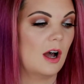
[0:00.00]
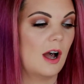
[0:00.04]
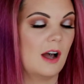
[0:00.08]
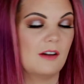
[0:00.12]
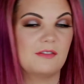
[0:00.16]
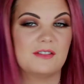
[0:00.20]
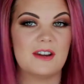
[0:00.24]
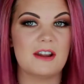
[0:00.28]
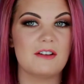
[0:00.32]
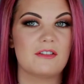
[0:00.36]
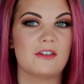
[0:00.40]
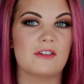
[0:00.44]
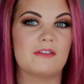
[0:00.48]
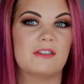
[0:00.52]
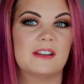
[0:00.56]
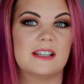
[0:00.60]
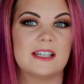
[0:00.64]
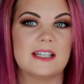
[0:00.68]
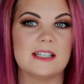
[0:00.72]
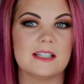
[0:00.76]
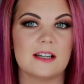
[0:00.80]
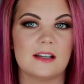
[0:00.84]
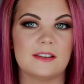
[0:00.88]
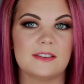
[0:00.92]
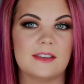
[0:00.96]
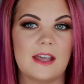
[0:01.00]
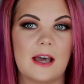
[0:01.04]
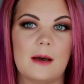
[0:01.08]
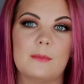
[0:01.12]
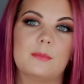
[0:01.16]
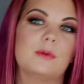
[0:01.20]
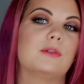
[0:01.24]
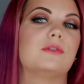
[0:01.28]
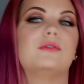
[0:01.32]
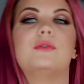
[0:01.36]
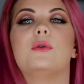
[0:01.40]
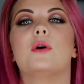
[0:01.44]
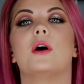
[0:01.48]
never really done that
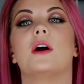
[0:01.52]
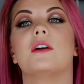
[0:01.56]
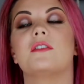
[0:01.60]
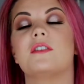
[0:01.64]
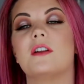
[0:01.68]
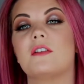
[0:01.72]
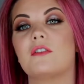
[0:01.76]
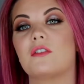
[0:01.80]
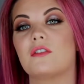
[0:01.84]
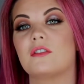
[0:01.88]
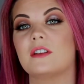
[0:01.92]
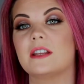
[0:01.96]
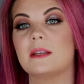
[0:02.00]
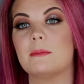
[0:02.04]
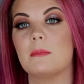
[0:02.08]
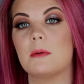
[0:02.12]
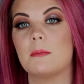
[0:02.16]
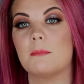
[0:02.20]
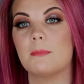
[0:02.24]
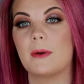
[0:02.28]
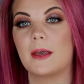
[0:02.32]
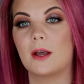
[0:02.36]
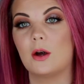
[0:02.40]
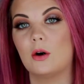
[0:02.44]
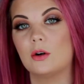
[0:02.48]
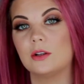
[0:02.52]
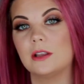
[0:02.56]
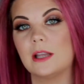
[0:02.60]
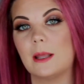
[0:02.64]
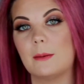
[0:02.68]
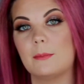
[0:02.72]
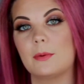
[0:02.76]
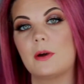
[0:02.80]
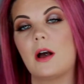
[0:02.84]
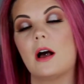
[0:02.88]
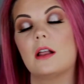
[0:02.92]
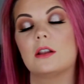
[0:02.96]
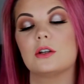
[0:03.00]
before. I've never really been big on
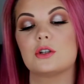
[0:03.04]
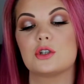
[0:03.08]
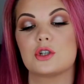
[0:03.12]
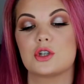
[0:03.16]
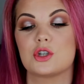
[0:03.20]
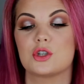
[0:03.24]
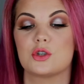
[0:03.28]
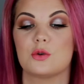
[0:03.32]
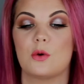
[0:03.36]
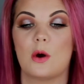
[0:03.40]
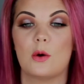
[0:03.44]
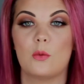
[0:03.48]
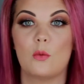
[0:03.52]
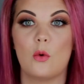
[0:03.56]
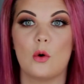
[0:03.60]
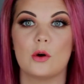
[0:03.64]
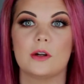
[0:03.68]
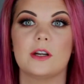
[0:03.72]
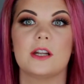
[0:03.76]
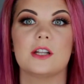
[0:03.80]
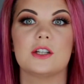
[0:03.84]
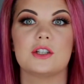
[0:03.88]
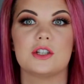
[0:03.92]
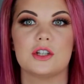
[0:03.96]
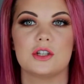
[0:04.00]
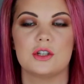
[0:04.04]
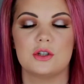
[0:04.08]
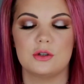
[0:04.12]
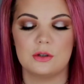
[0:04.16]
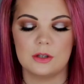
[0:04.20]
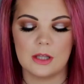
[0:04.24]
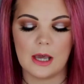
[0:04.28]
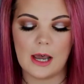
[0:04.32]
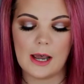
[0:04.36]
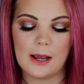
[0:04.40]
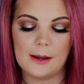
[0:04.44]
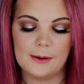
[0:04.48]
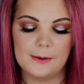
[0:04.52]
lip colours, so I wanted to do
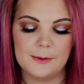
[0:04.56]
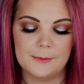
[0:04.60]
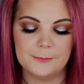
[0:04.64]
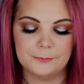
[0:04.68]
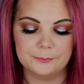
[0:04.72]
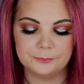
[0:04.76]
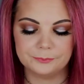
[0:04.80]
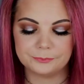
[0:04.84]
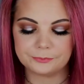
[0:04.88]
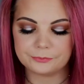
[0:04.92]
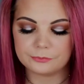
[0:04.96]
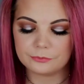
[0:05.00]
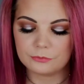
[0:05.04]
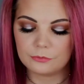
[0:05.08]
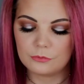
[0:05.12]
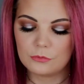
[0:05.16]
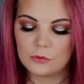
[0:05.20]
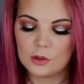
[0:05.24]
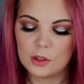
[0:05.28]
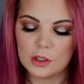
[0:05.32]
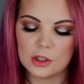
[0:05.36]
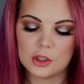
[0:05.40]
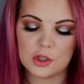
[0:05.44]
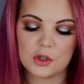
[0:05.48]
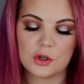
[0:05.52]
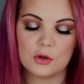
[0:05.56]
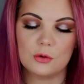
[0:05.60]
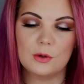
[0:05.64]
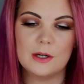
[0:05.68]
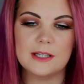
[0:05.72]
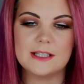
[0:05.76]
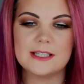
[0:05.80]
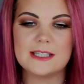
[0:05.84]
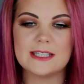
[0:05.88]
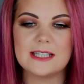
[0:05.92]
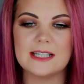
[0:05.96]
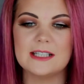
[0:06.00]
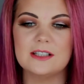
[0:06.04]
that. So
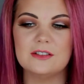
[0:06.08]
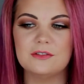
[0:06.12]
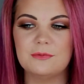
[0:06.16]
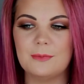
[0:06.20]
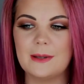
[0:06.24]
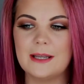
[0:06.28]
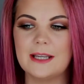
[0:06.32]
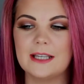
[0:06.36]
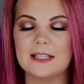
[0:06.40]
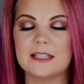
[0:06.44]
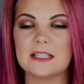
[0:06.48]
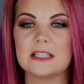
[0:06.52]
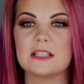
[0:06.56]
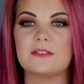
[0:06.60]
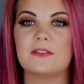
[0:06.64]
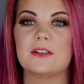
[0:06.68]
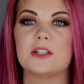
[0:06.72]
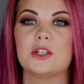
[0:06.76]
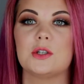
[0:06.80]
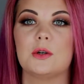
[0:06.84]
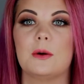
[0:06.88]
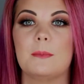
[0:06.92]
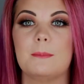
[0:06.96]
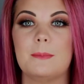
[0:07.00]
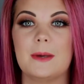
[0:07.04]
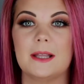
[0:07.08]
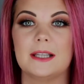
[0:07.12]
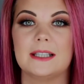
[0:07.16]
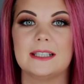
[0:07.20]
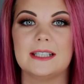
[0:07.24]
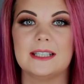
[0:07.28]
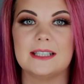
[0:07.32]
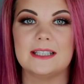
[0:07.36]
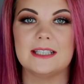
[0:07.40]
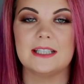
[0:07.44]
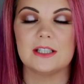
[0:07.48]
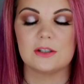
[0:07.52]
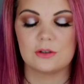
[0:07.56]
instead of making this video a
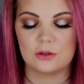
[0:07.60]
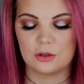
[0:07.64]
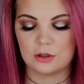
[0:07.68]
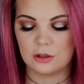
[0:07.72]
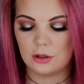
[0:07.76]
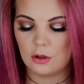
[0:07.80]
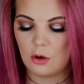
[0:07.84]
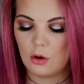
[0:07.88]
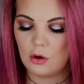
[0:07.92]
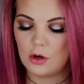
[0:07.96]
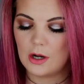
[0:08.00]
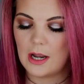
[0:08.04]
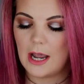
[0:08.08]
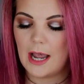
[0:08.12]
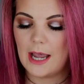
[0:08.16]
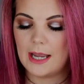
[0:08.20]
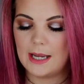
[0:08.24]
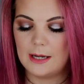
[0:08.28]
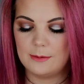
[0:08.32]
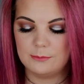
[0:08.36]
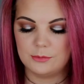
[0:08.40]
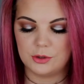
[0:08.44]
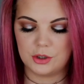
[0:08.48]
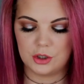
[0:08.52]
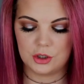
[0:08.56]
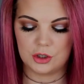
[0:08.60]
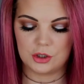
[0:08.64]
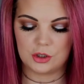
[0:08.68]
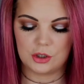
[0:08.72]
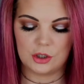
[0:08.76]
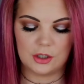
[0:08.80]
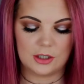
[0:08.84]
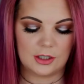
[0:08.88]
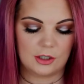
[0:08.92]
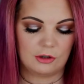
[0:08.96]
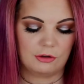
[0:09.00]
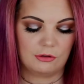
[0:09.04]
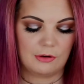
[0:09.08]
million years long, I am just
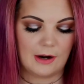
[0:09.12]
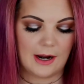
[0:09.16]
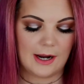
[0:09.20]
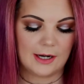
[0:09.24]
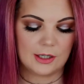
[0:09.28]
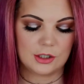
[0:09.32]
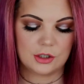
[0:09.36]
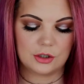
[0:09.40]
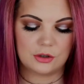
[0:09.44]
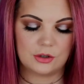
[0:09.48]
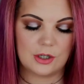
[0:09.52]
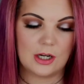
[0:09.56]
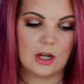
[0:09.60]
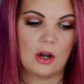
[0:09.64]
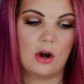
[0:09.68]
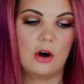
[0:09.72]
going to crack straight